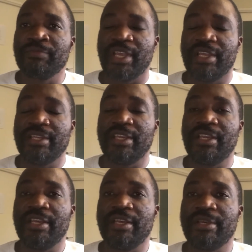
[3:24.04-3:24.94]
And
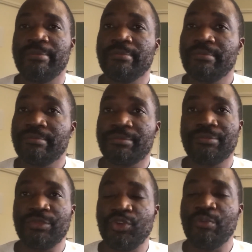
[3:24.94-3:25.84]
um,
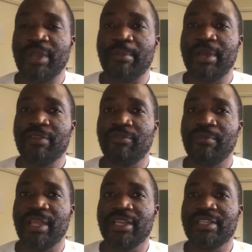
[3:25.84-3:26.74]
you make money from
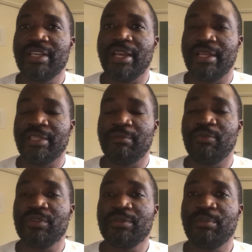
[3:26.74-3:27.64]
the idea. And the
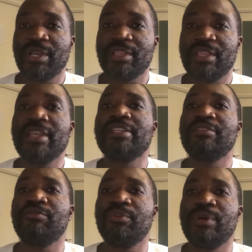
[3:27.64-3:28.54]
most important thing is
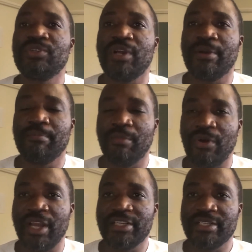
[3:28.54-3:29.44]
if you want more
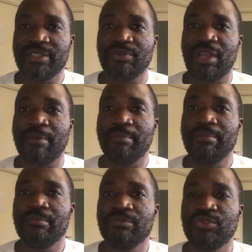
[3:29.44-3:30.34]
ideas to come
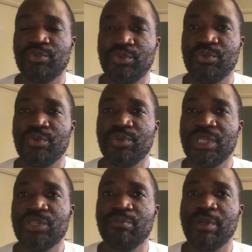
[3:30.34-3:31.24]
to you, you
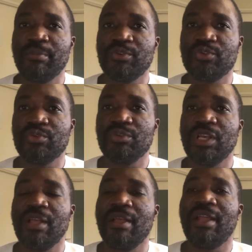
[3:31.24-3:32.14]
need to be able to
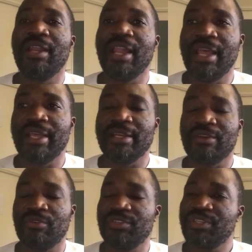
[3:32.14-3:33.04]
learn,
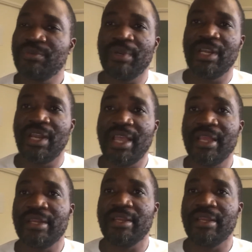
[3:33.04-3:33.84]
continually learn.